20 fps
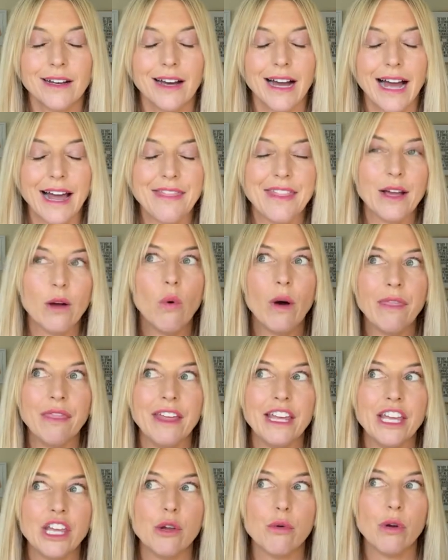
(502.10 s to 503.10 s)
I think one
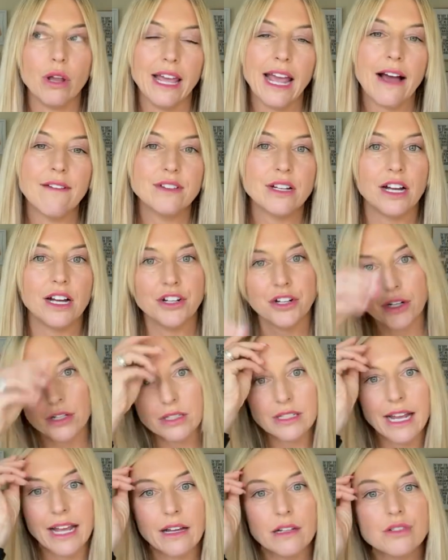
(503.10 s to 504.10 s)
thing you really have to
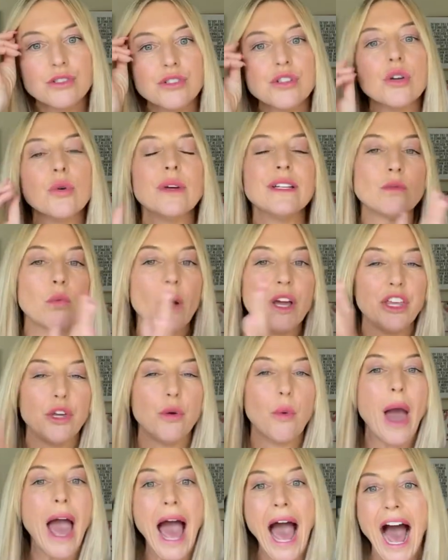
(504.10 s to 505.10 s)
understand too is what
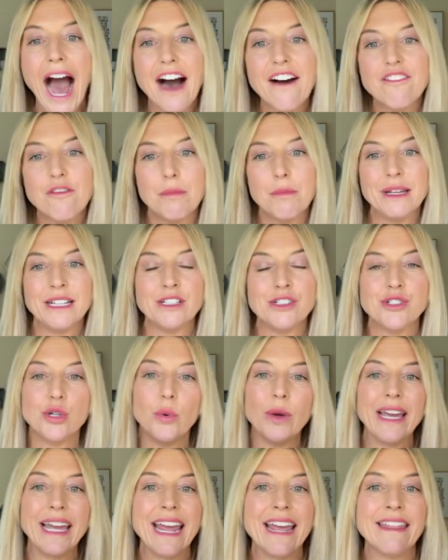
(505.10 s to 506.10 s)
you have been
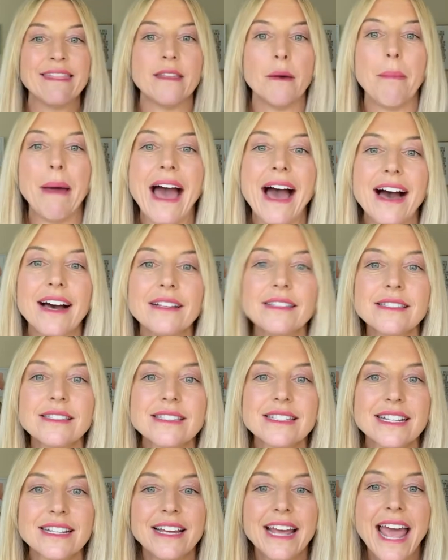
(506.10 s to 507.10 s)
doing in the
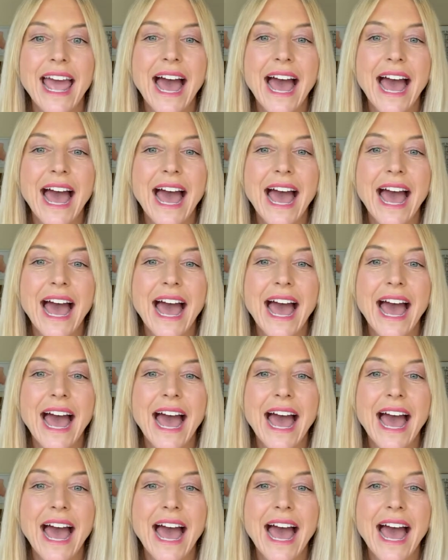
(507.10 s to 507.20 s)
past